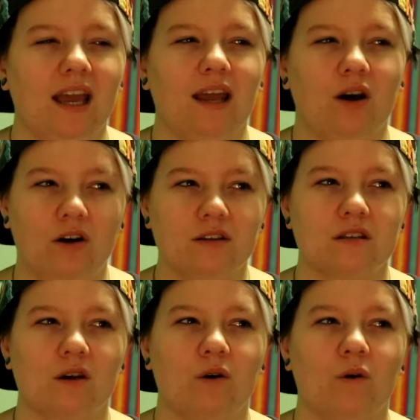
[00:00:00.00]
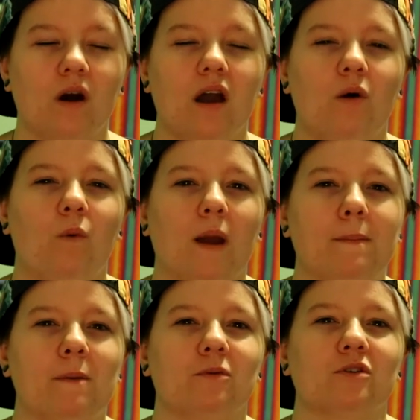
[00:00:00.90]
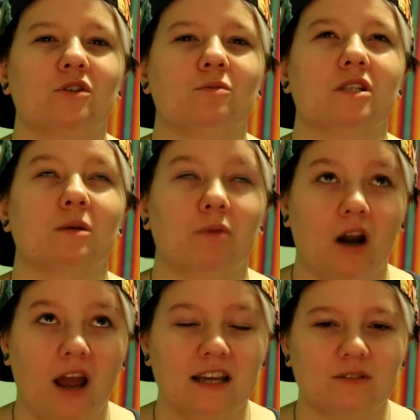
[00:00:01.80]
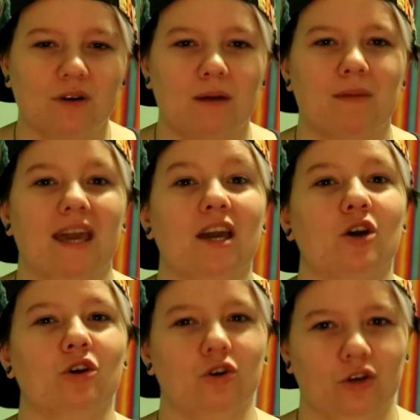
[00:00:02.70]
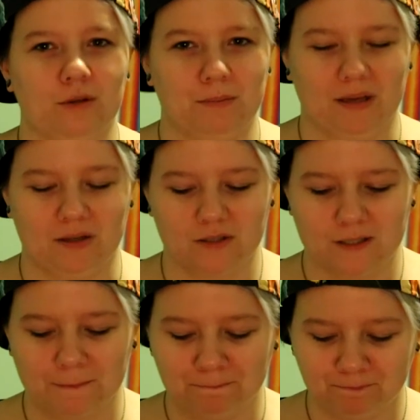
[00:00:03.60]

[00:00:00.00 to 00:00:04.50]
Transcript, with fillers: And also why people are super surprised when I make good meals.